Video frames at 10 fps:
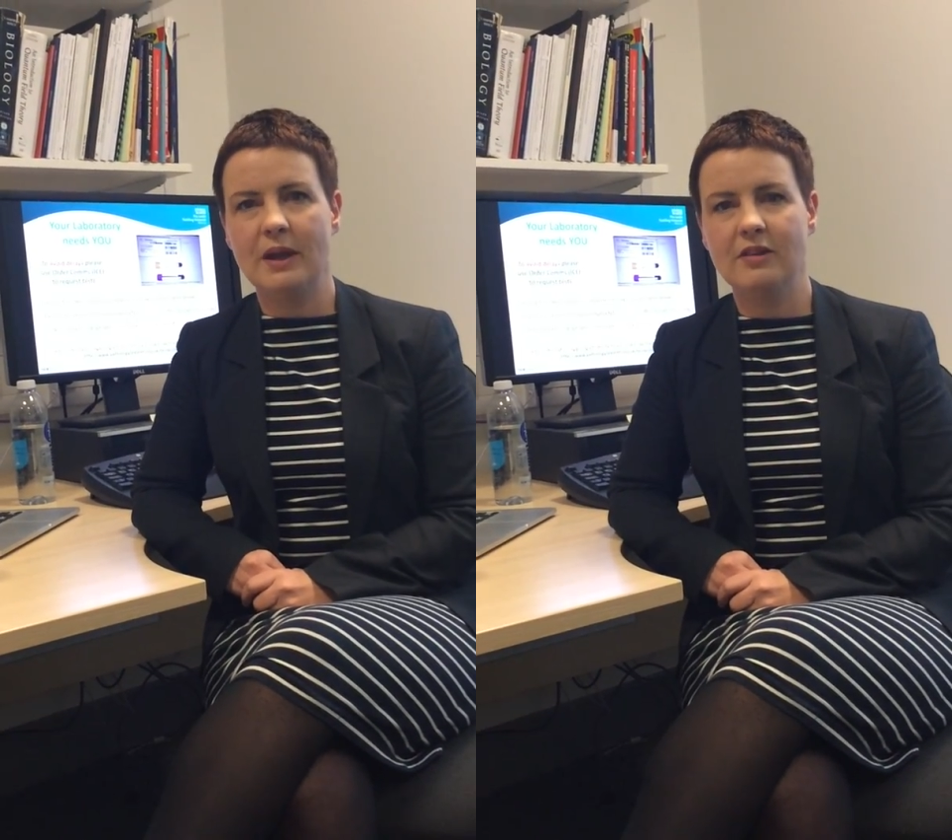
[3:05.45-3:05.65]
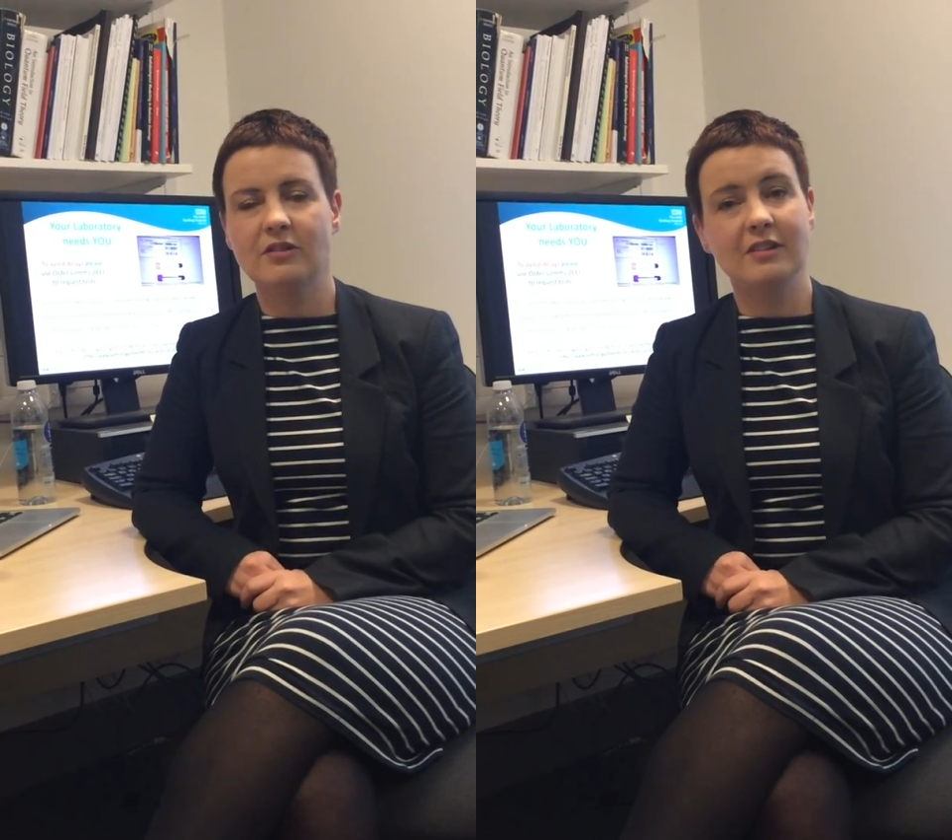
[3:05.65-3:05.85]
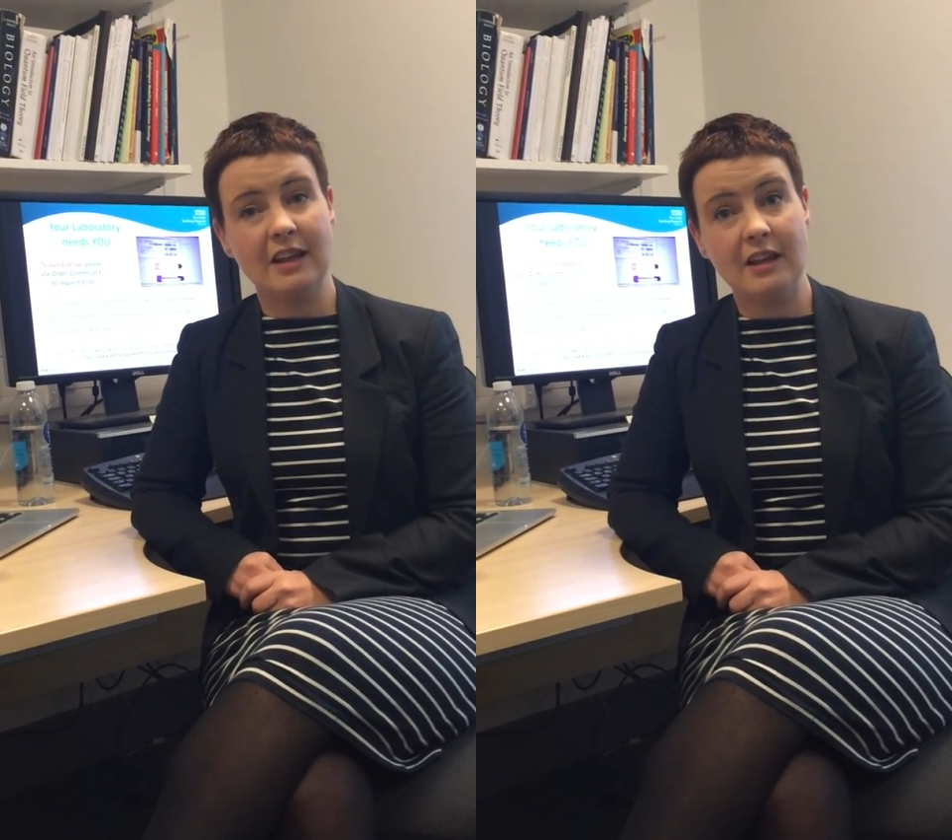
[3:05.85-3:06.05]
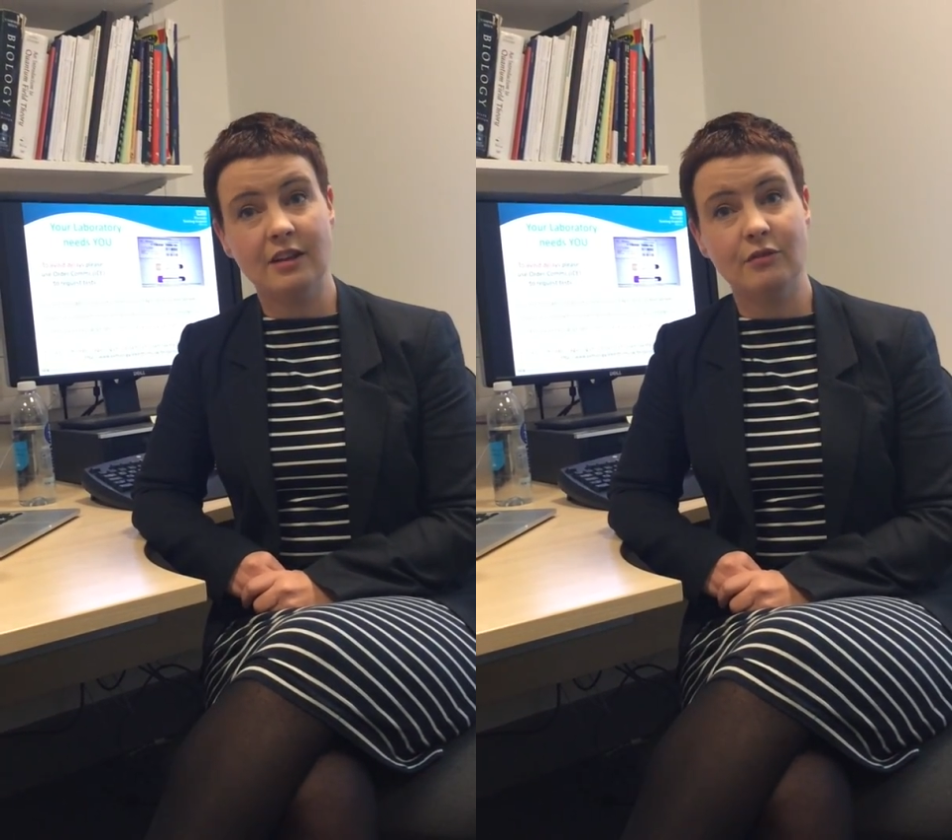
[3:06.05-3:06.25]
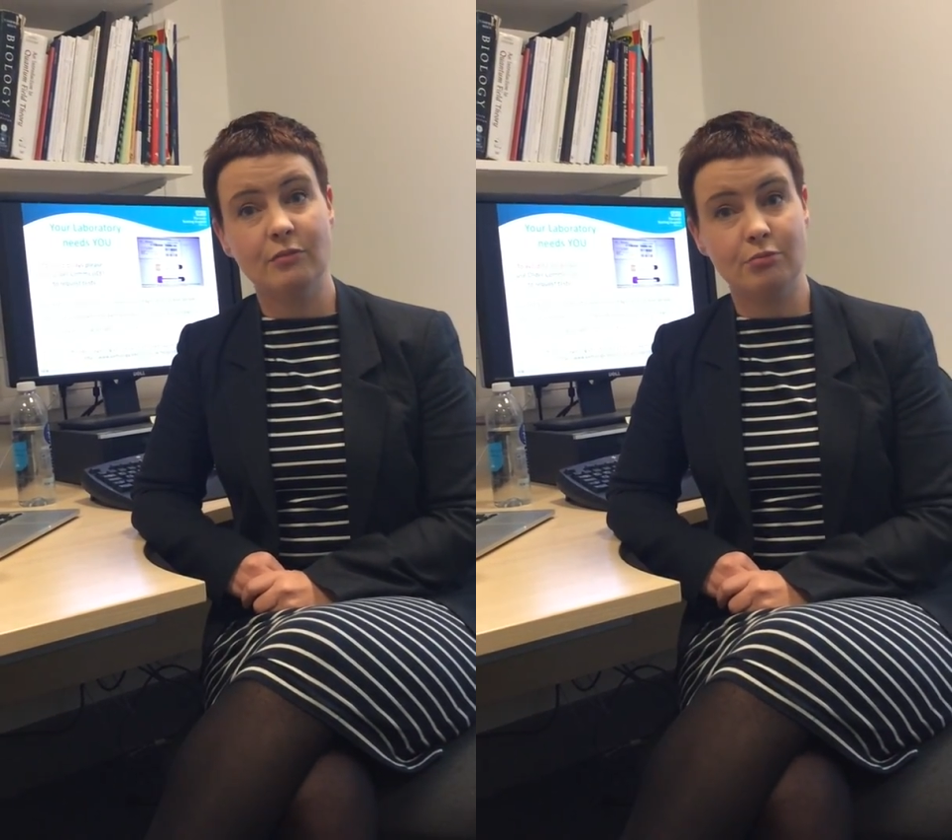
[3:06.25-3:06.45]
based on
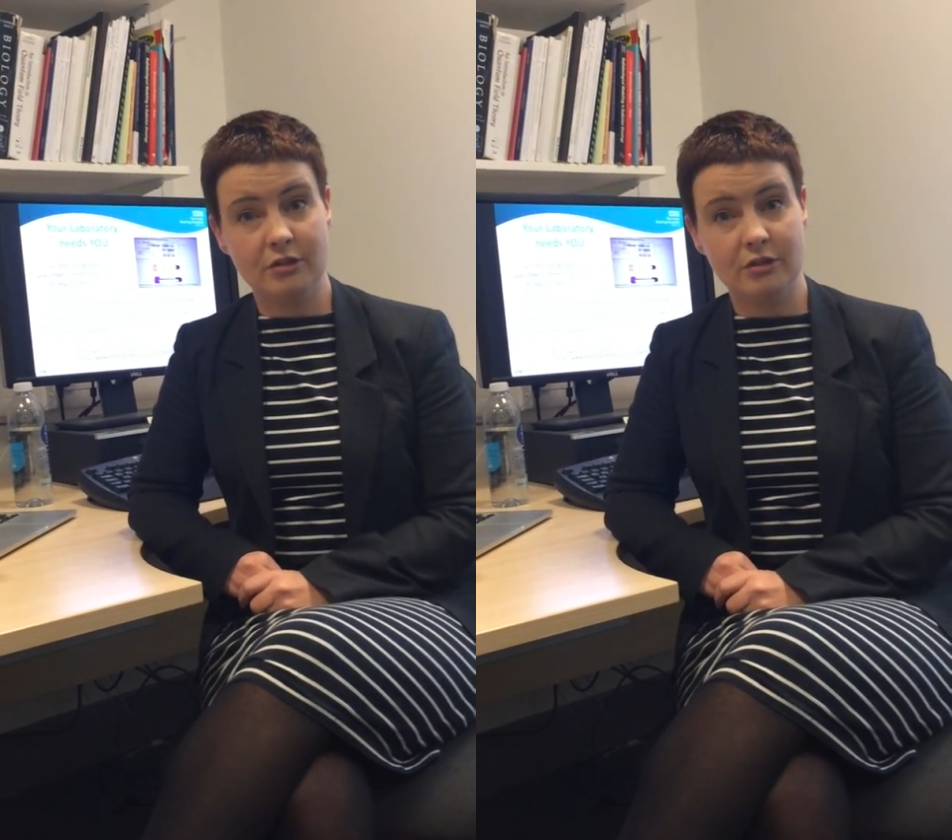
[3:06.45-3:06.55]
data from